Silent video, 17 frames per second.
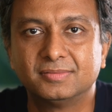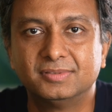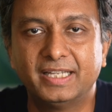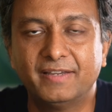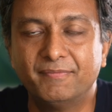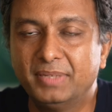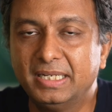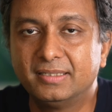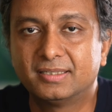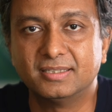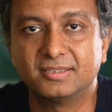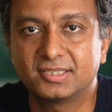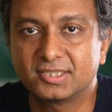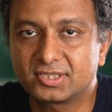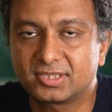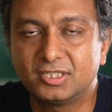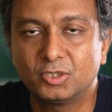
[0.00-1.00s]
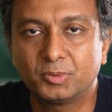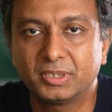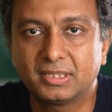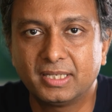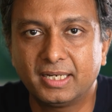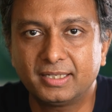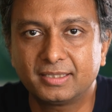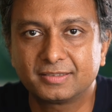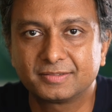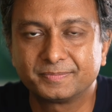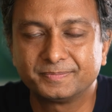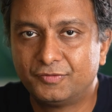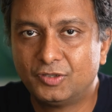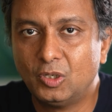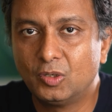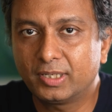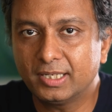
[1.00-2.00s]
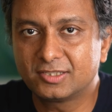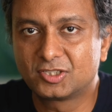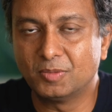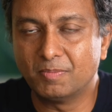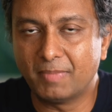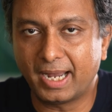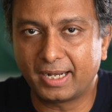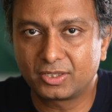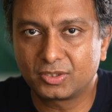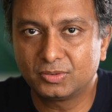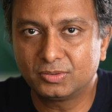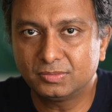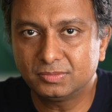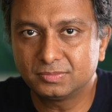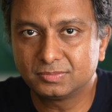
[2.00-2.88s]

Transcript: They've been consistent with that. If you look at Zomato,